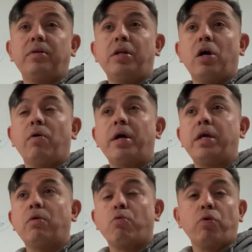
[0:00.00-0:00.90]

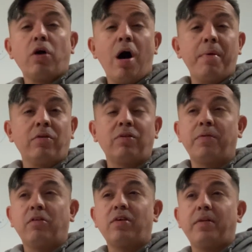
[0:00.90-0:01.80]
any rude comments and
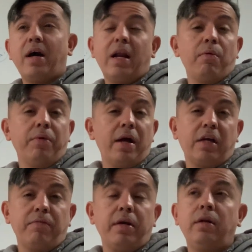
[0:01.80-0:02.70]
things like that. I will not
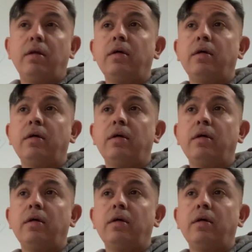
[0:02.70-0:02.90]
give in.